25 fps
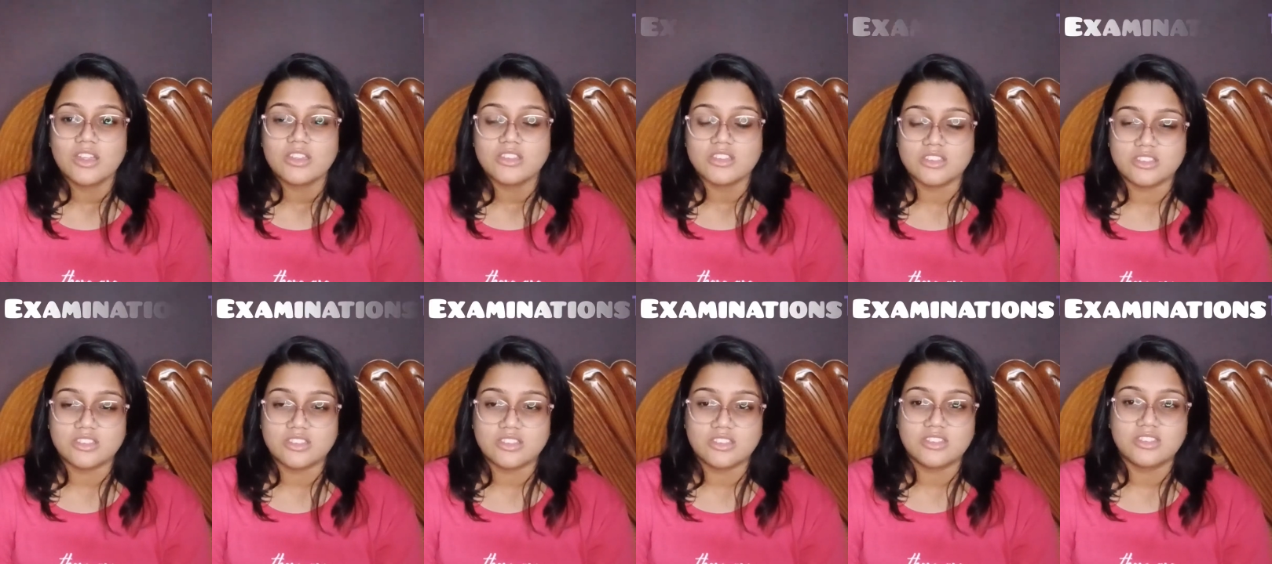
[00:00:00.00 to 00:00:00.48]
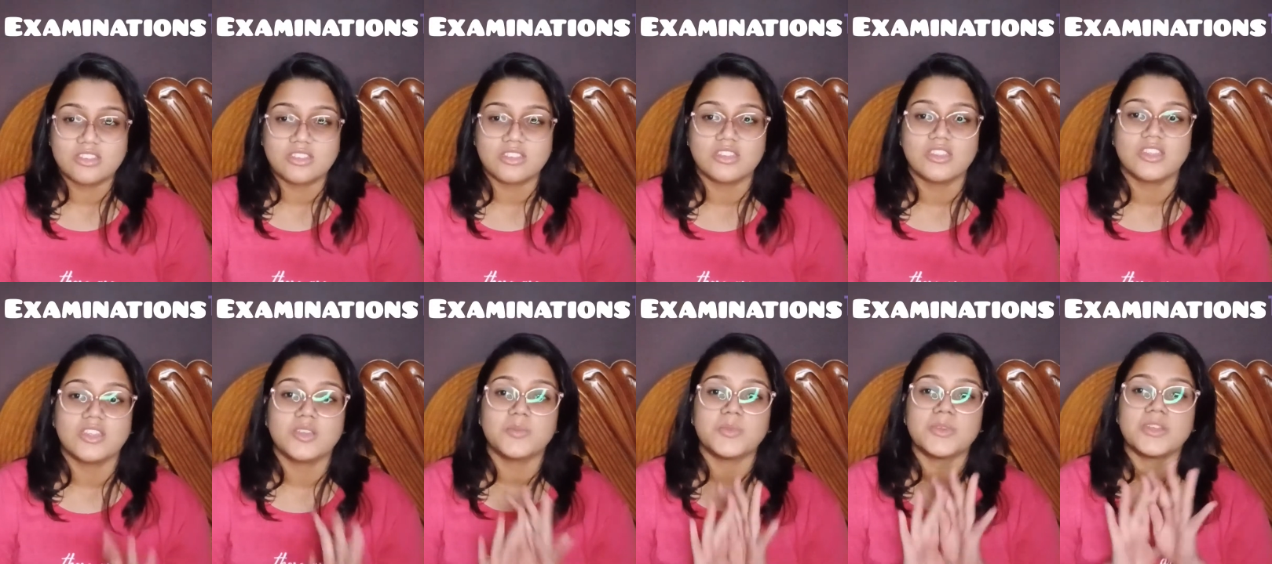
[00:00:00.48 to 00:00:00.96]

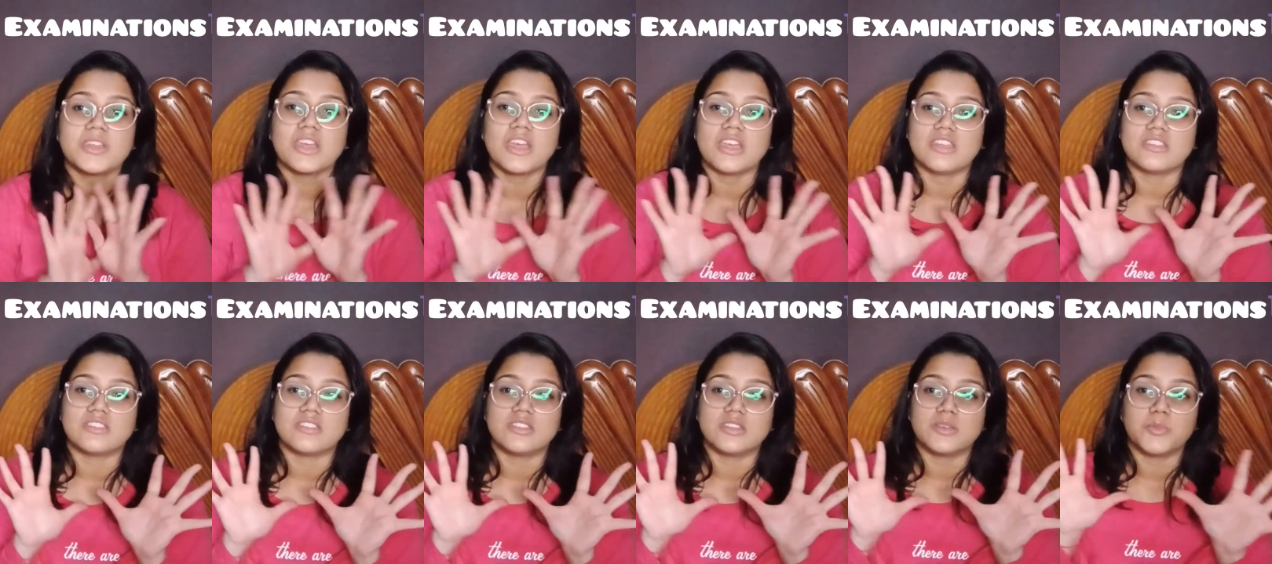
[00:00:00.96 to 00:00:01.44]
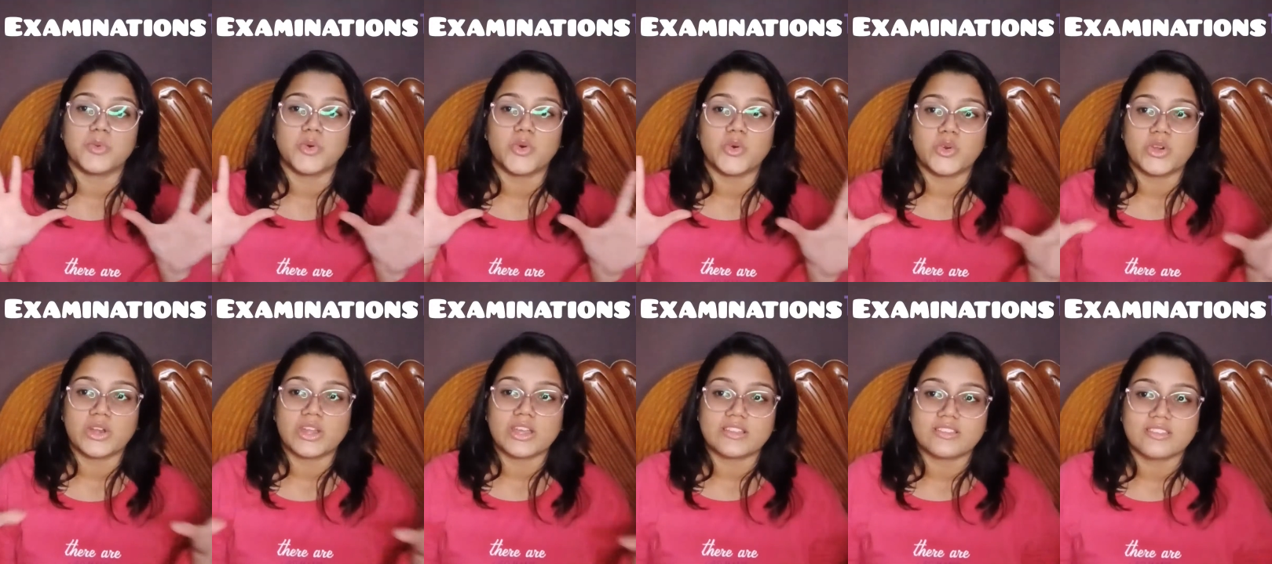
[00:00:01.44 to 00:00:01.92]
CBSE
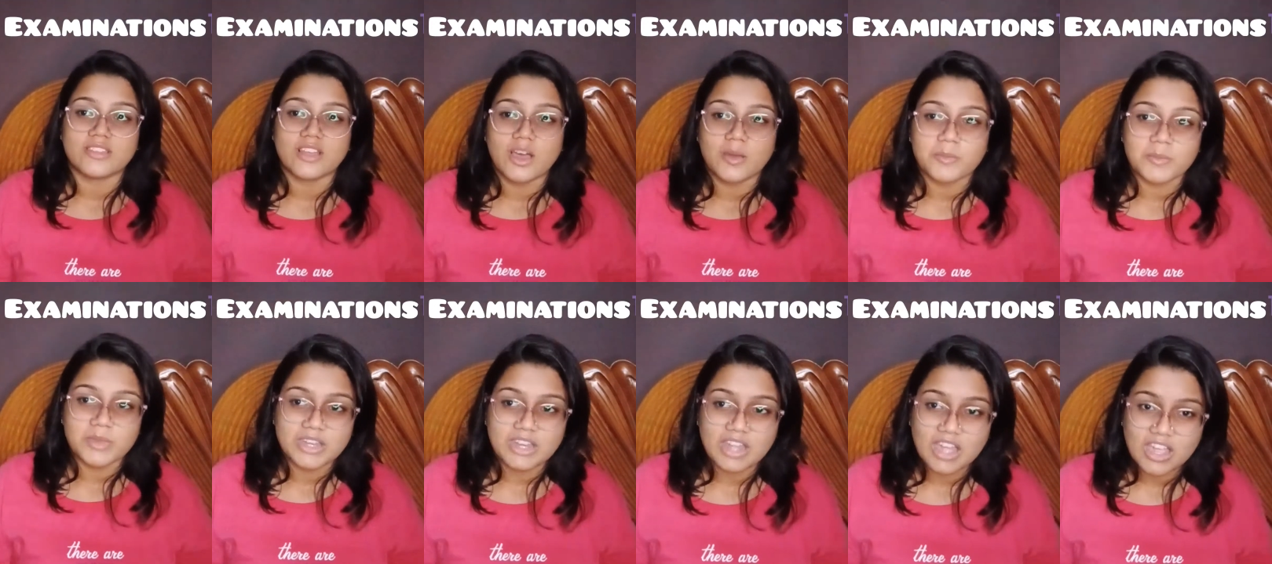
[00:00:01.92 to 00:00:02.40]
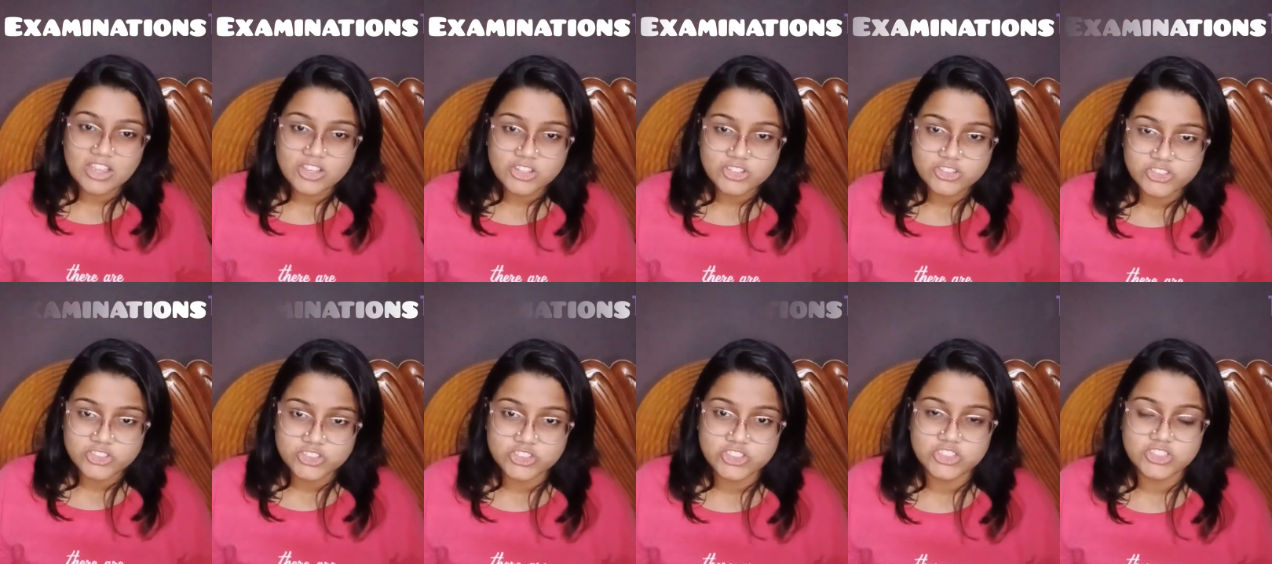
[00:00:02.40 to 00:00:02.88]
board
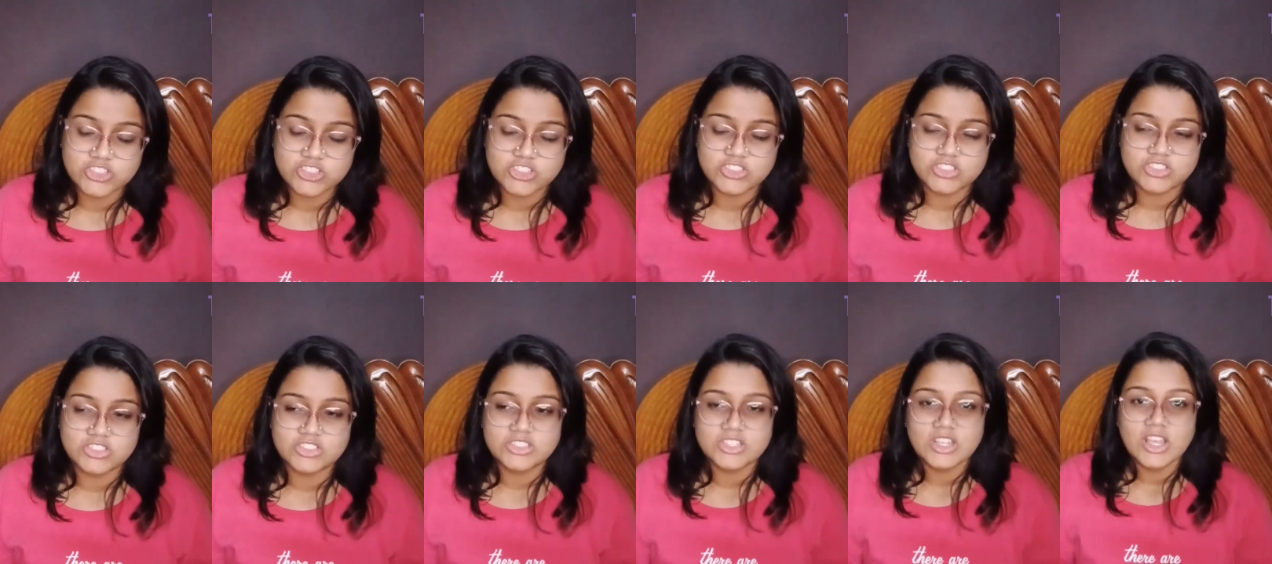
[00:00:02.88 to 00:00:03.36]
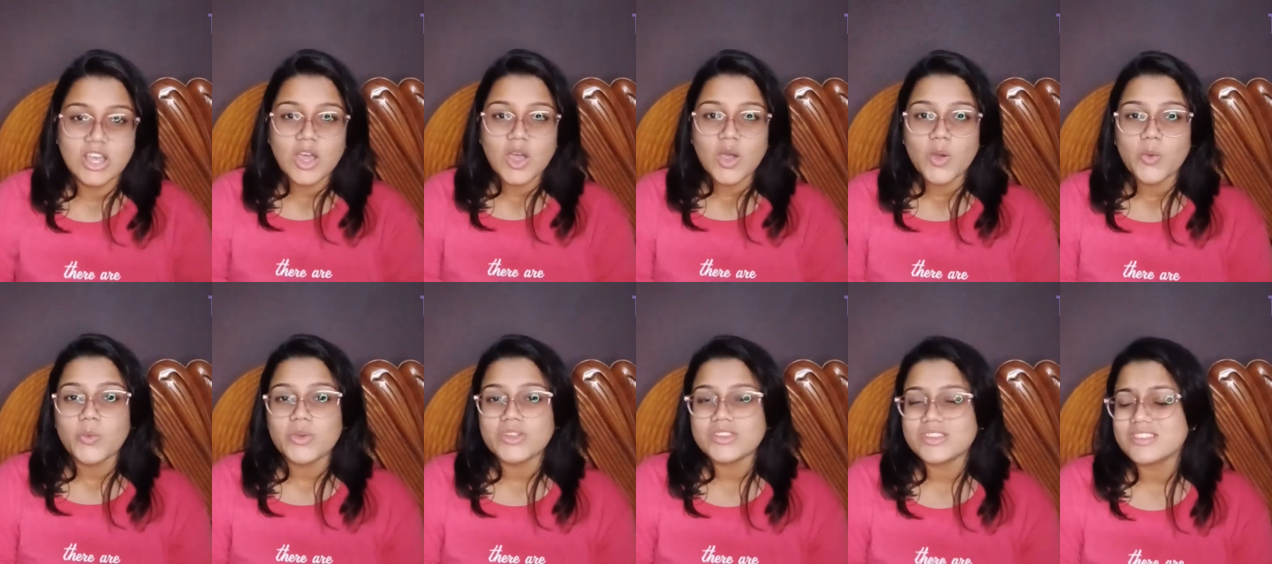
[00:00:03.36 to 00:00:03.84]
examinations,
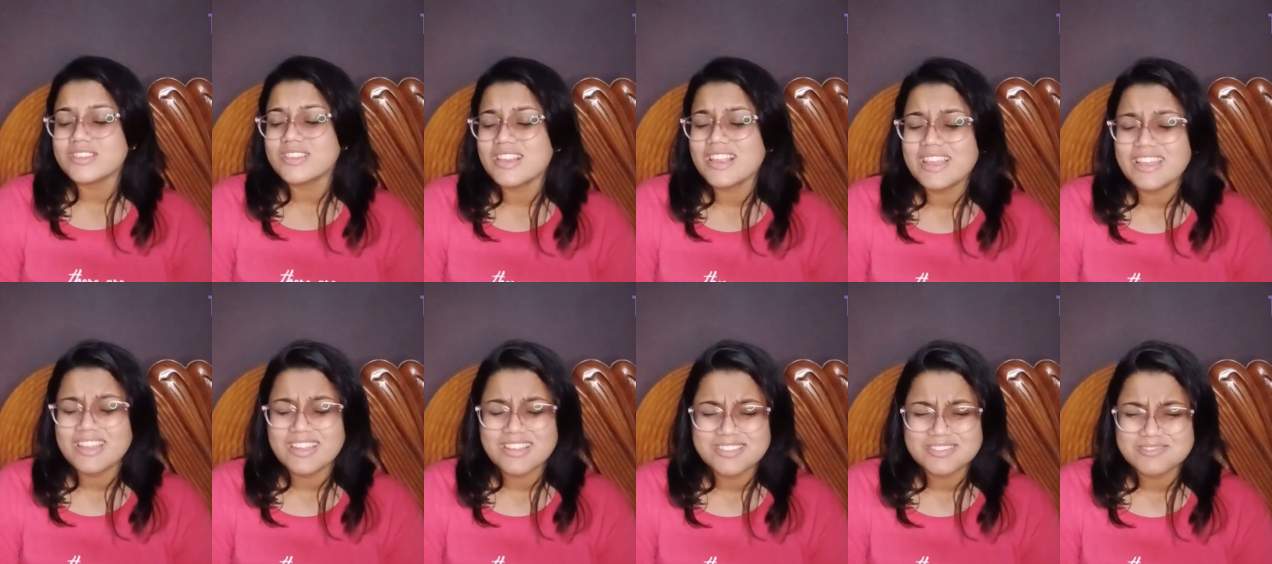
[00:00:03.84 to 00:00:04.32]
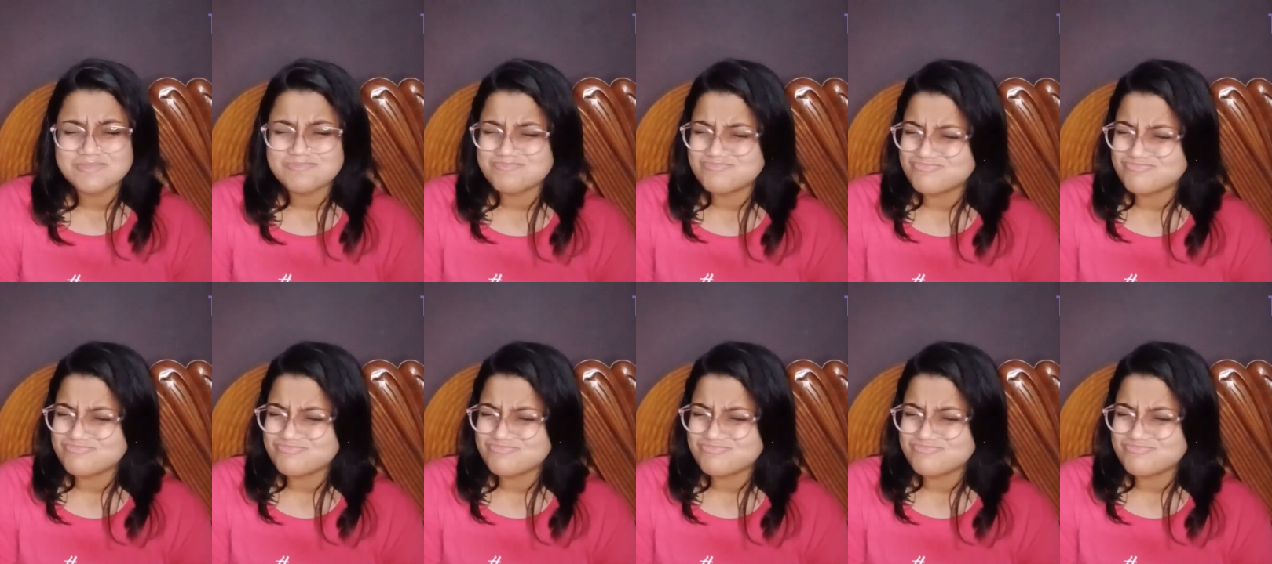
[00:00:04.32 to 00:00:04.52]
which is like